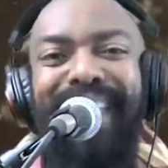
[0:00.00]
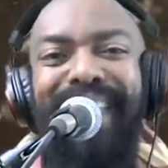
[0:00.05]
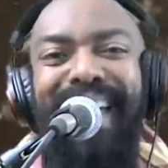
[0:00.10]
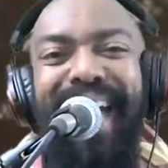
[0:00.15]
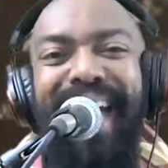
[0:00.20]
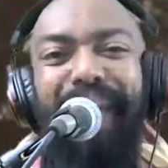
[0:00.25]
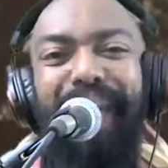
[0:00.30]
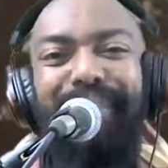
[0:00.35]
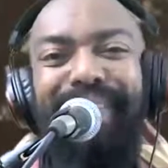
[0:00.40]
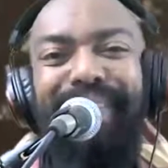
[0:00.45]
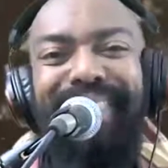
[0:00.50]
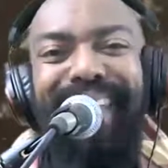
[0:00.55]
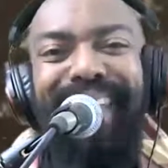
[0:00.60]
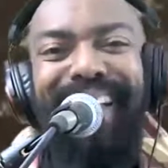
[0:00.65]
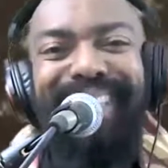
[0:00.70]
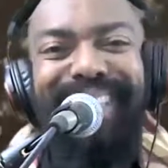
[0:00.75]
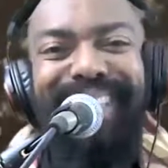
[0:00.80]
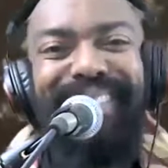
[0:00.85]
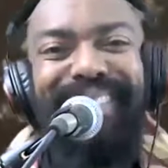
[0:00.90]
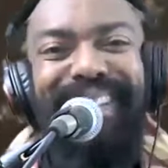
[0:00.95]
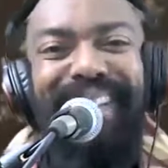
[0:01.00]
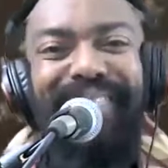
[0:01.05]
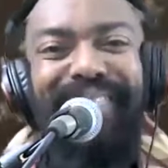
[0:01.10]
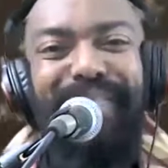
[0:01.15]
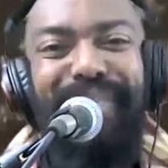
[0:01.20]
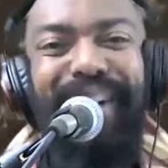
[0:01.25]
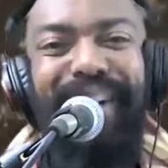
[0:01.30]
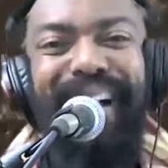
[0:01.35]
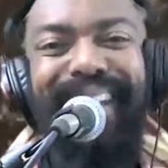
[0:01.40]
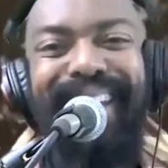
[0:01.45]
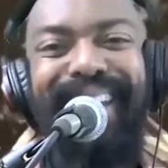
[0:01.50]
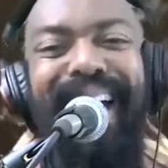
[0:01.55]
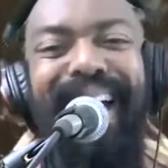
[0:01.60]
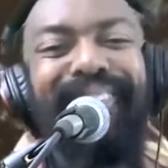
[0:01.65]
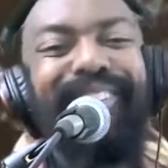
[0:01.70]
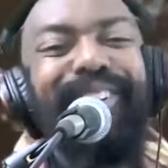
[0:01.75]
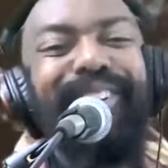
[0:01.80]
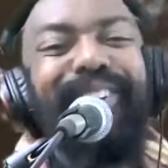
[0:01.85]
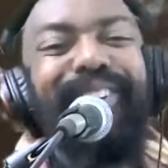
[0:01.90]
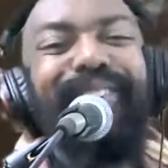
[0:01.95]
Happy Thanksgiving, everybody.
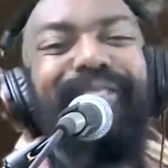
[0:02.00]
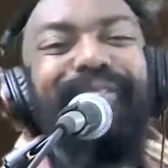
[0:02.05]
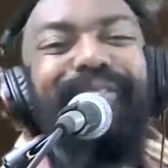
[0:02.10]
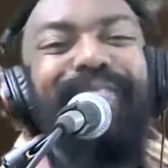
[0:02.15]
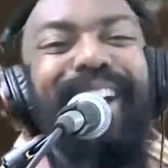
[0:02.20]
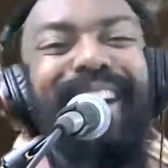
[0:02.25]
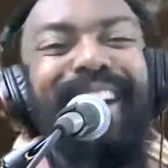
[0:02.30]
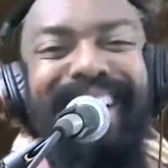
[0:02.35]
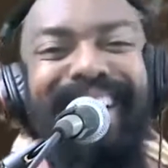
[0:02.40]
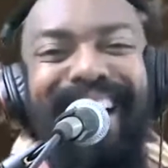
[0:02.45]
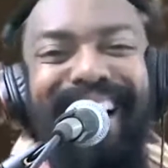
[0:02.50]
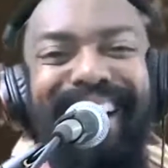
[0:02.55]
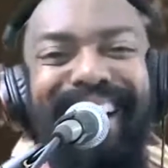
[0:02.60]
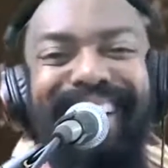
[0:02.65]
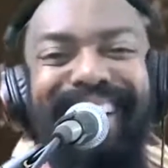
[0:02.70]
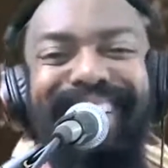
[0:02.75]
Have a great night.